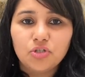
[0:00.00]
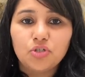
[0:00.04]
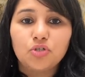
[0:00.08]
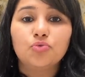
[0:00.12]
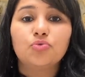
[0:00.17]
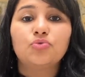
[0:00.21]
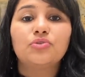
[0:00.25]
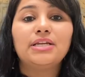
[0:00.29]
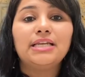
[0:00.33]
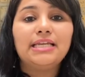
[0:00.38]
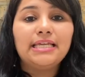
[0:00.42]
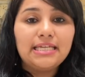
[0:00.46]
to
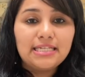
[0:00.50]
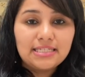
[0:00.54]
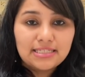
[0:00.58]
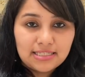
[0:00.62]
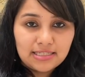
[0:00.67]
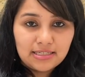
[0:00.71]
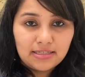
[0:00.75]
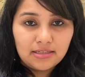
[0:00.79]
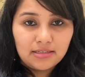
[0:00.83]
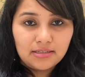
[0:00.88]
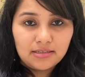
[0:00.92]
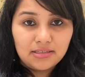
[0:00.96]

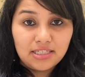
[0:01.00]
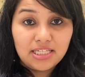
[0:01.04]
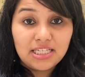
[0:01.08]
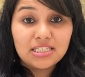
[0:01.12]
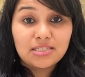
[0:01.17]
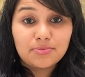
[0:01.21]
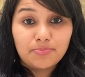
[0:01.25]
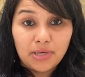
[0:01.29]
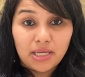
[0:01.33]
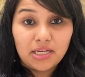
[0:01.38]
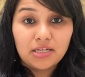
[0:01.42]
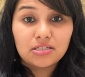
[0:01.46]
release these
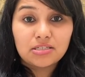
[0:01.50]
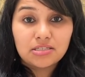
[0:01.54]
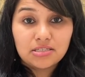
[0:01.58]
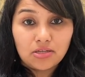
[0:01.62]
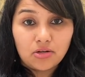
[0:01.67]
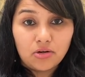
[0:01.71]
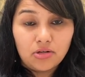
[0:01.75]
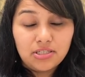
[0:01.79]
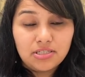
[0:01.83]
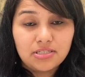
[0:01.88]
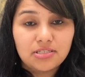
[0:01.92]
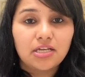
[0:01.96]
bulk
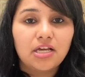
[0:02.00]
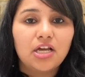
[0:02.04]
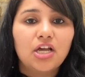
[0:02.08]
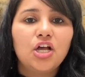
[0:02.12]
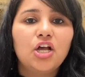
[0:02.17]
slots.